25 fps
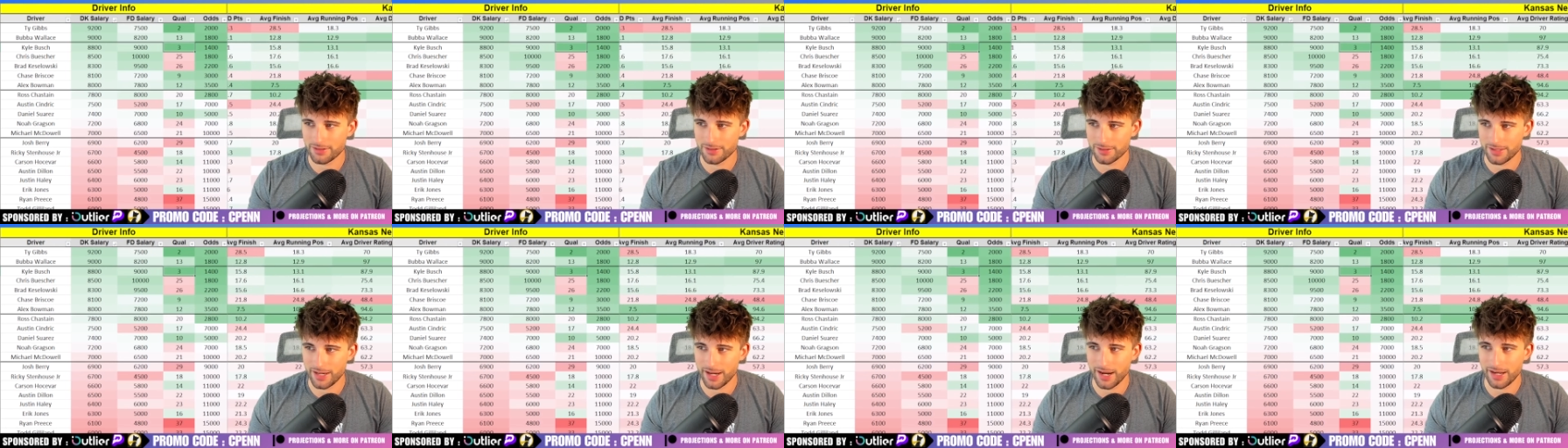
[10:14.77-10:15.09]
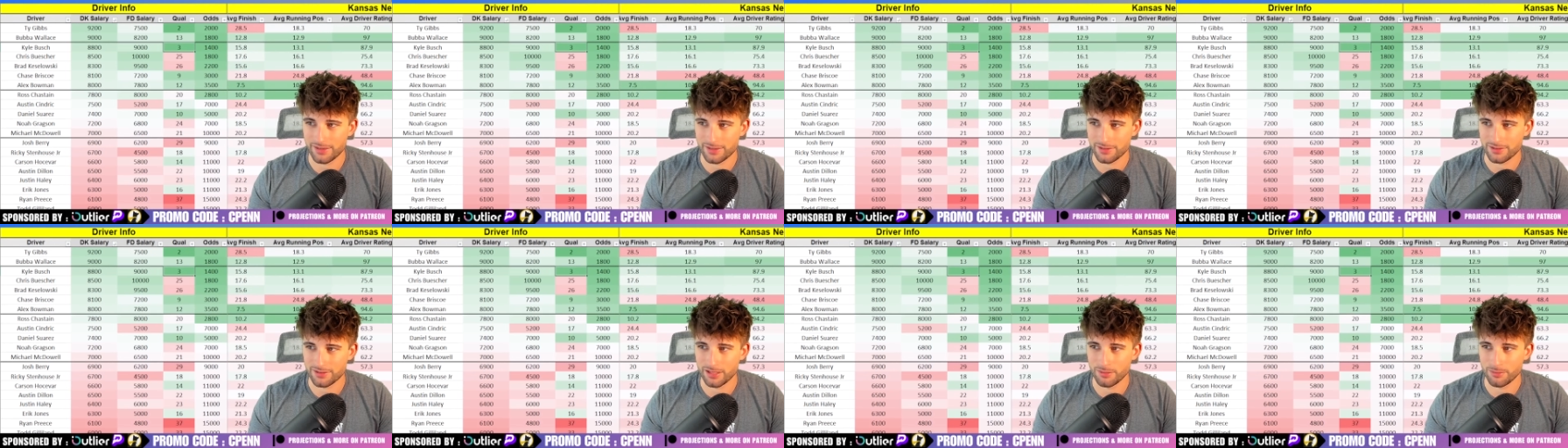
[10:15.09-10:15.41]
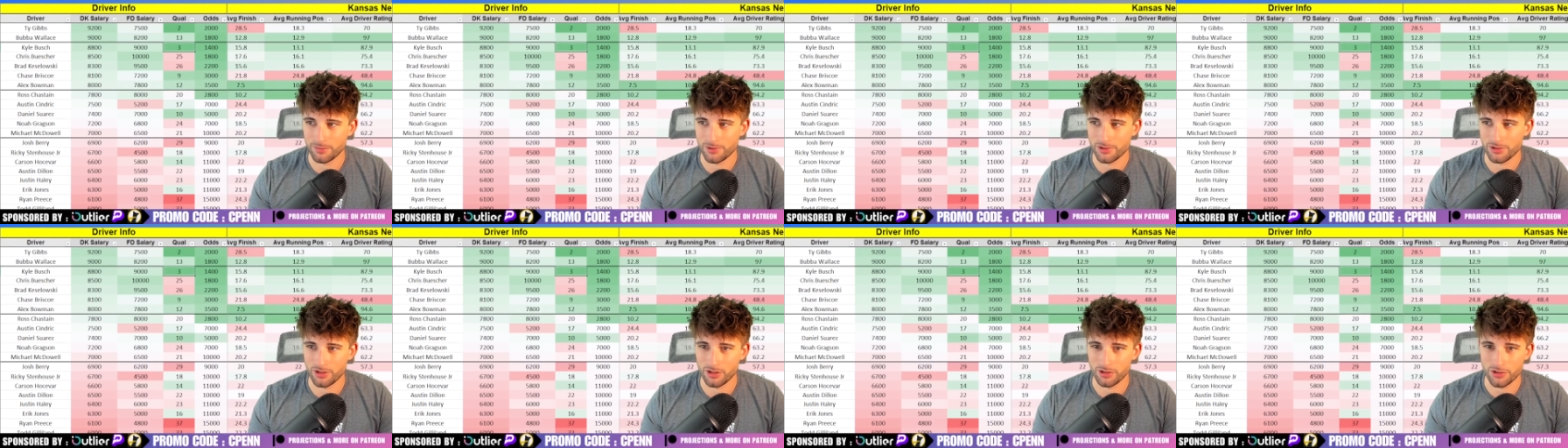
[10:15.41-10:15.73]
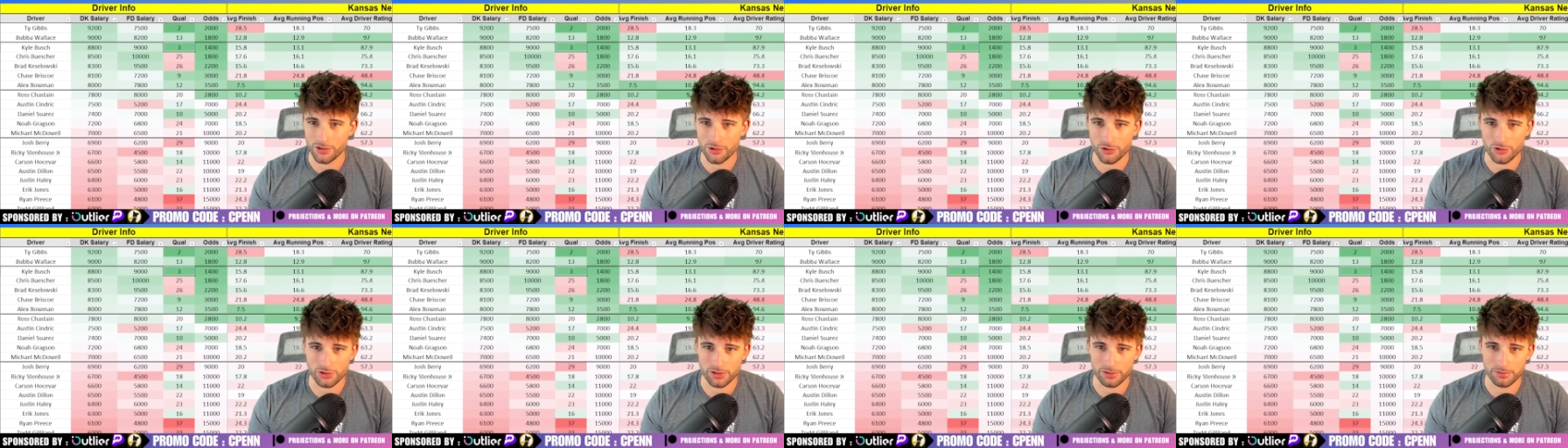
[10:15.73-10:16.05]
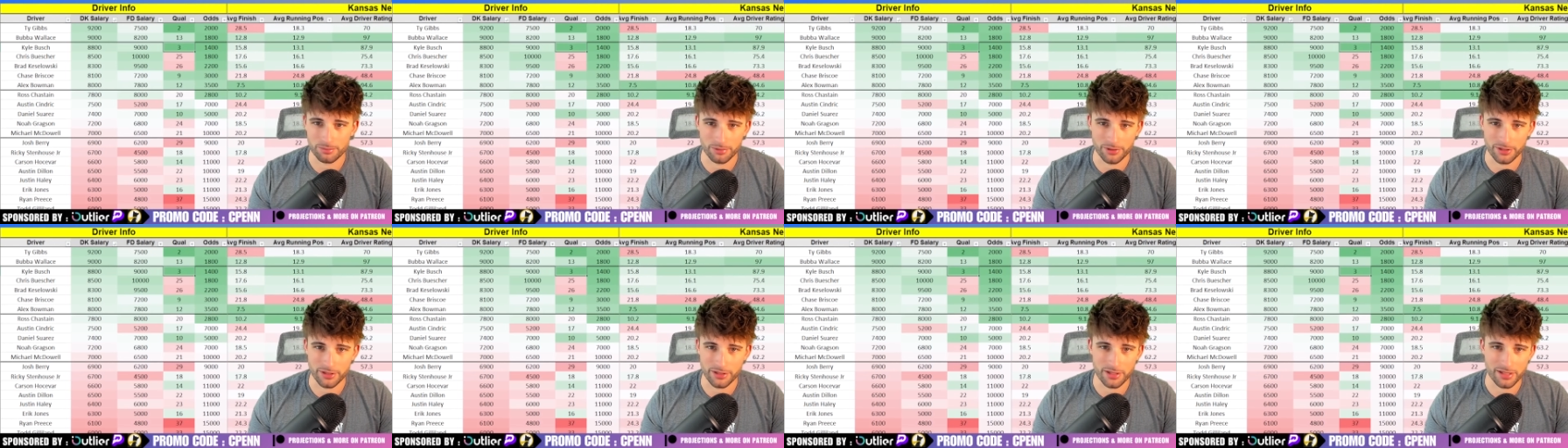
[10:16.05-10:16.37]
His Kansas numbers are usually
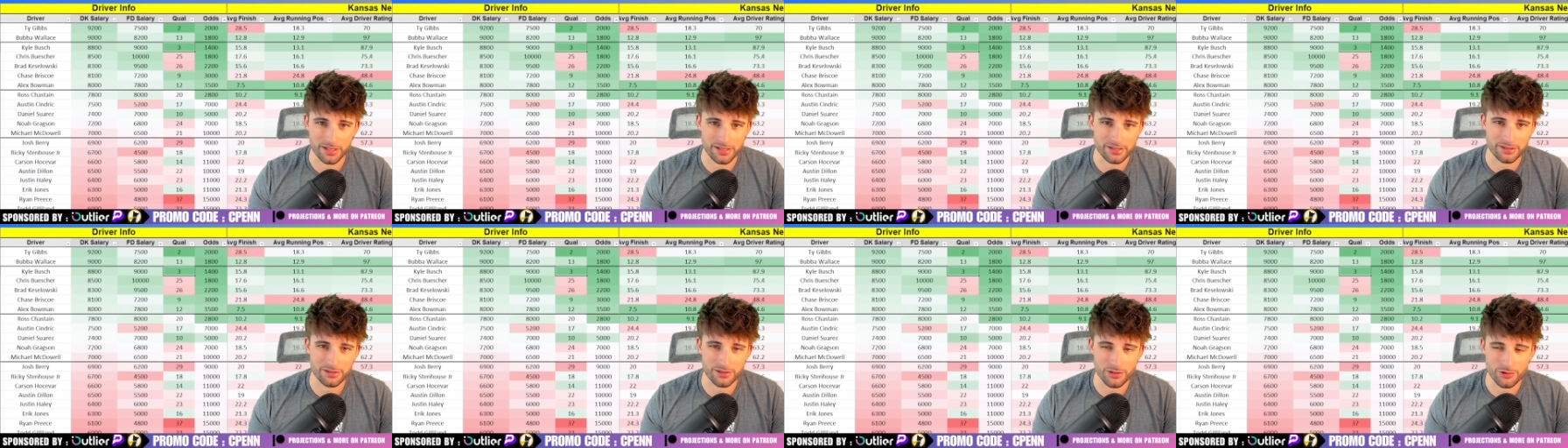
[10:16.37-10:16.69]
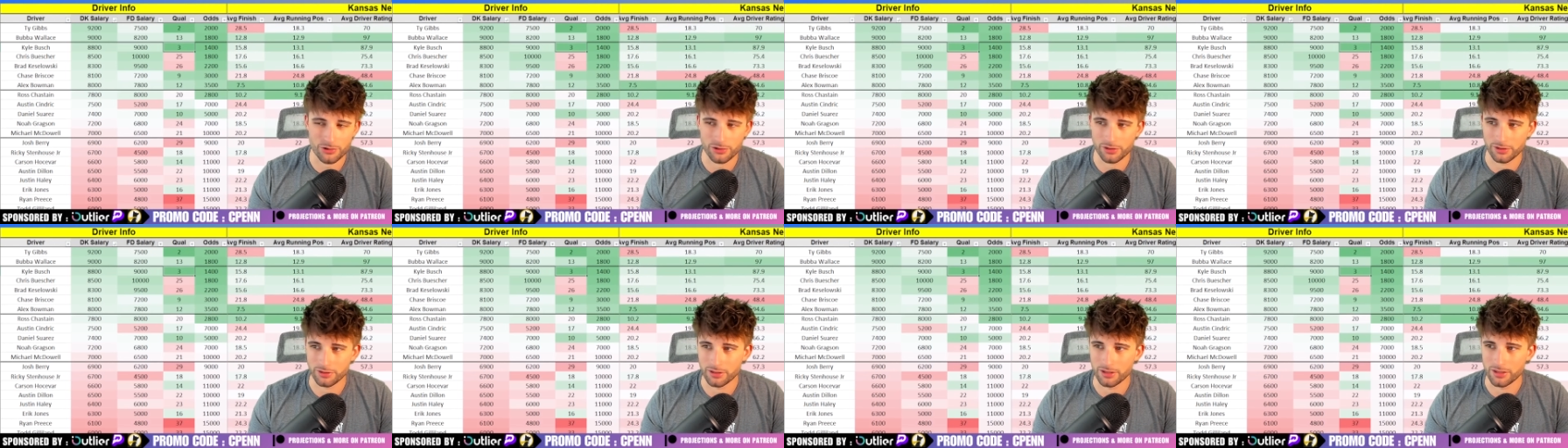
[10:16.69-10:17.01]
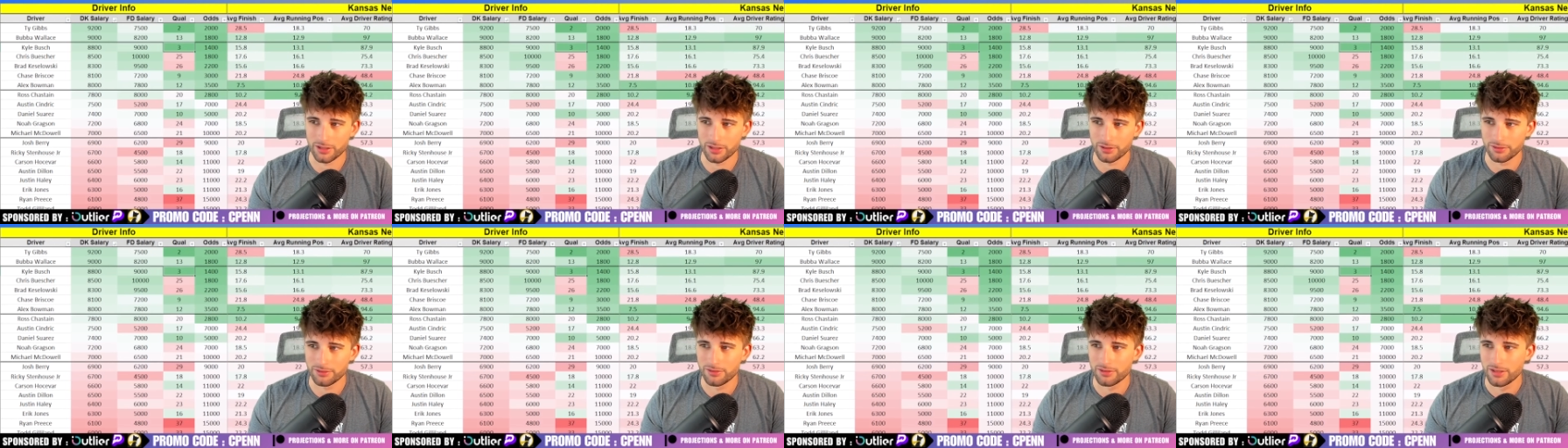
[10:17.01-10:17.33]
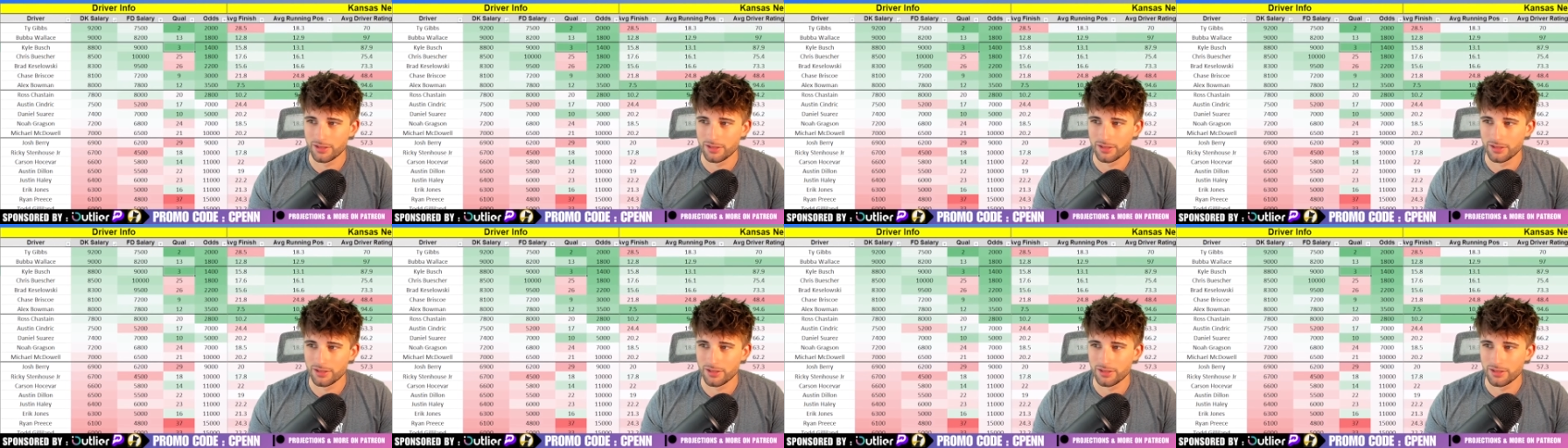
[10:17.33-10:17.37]
pretty good. He's usually good at